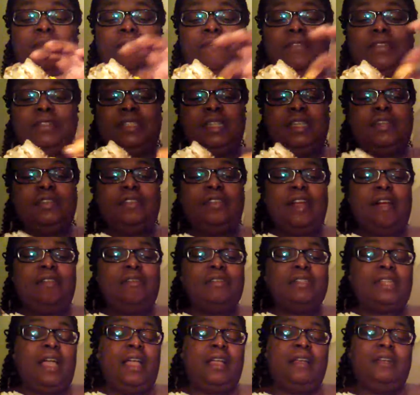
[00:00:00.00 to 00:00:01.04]
for dinner. I
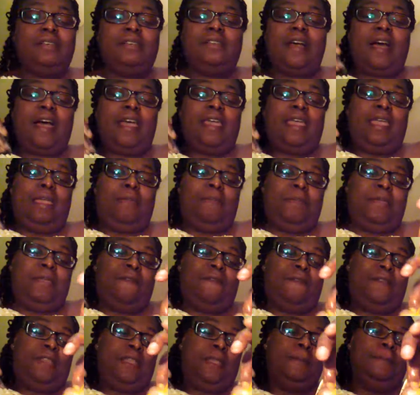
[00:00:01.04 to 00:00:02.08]
was like, I hate
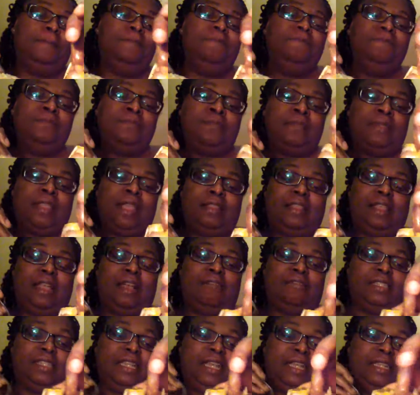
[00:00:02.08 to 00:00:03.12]
pig feet. I think
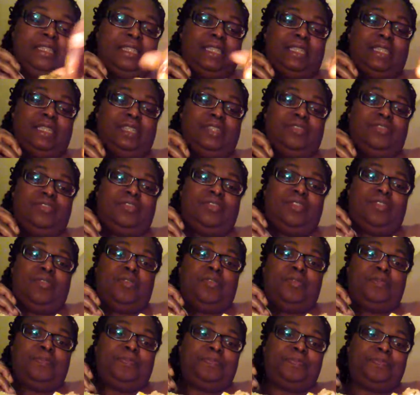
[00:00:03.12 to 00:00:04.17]
I was like 10 years
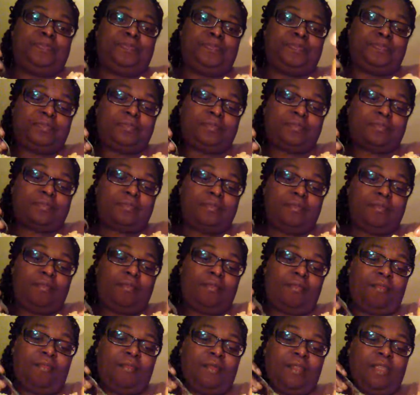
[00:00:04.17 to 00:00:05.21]
old.
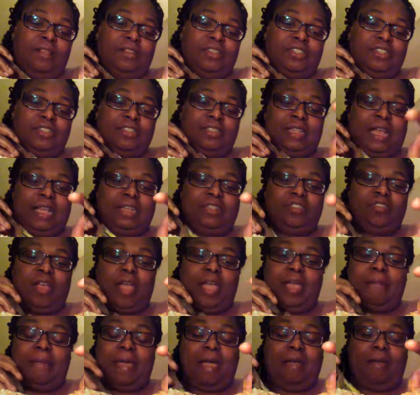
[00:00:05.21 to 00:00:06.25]
She was like,
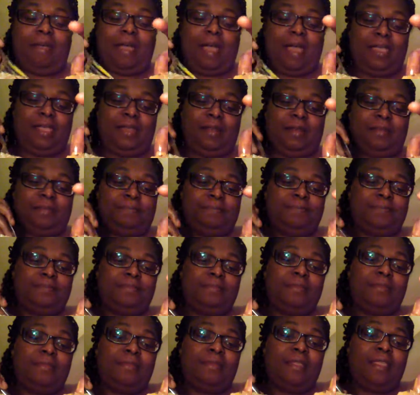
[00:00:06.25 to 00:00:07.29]
try them out, I eat them.
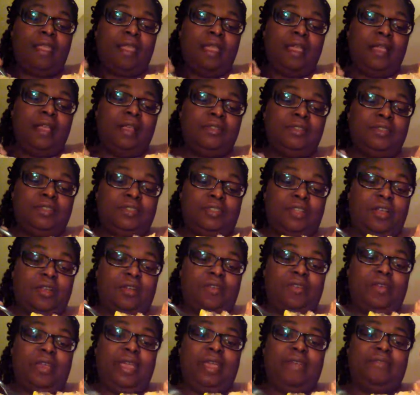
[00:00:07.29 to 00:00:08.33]

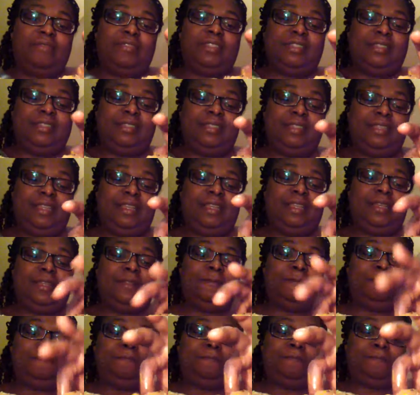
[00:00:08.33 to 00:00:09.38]
So ever since
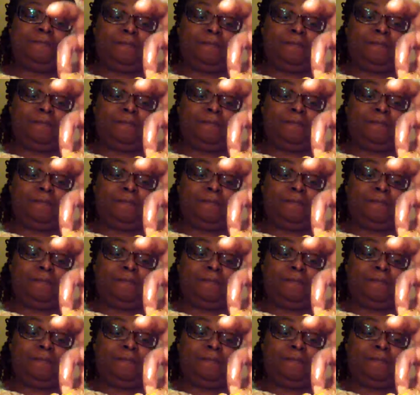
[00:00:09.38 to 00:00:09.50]
then,